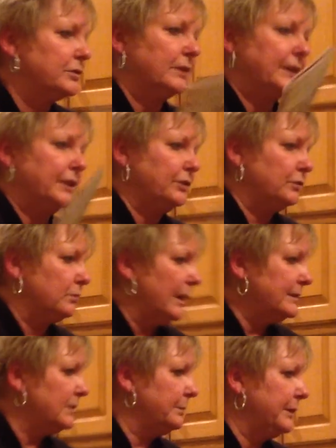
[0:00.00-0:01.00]
going to get new
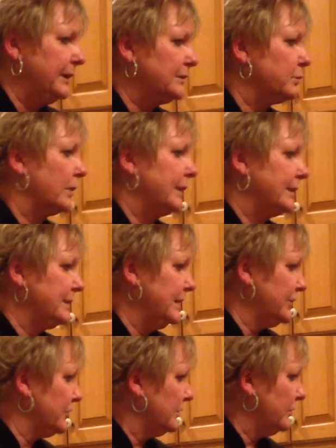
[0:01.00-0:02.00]
recipes. We're going to
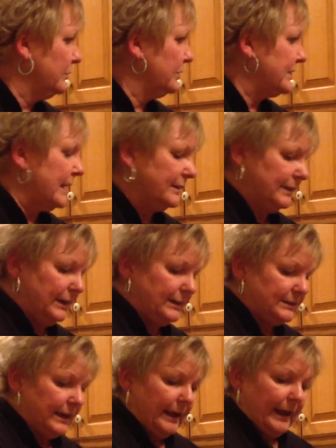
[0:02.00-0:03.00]
teach you new techniques.
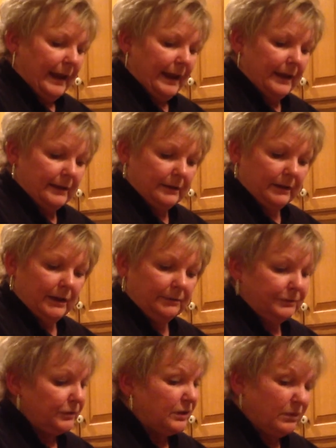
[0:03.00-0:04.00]
And if
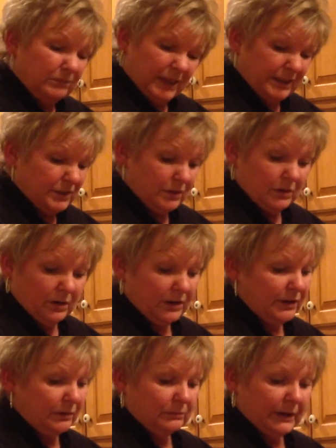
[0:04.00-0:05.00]
you don't like to cook or you
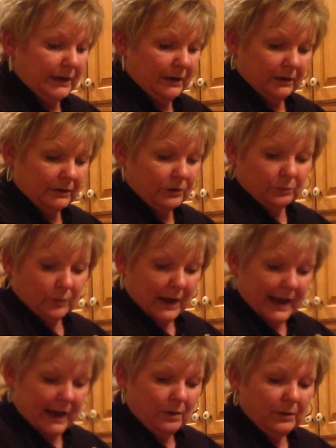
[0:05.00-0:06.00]
don't know
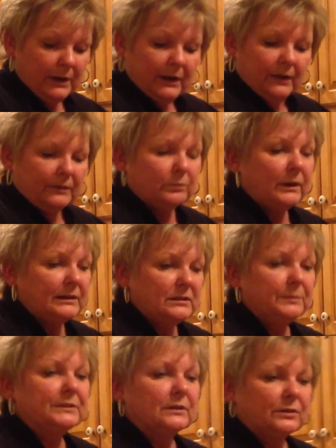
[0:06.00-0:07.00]
how, the
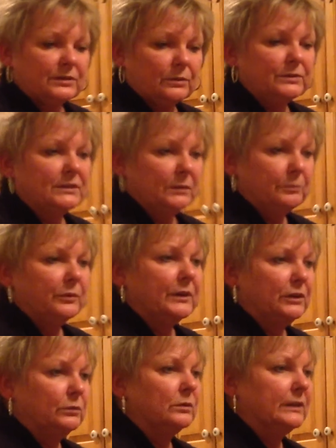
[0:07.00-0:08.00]
recipes are so simple that
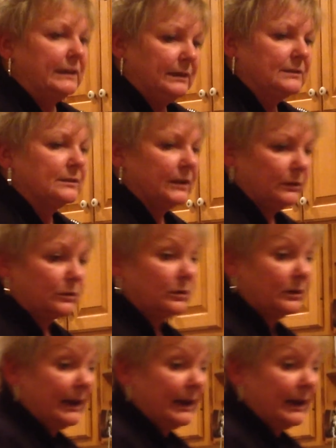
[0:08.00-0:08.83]
you will easily learn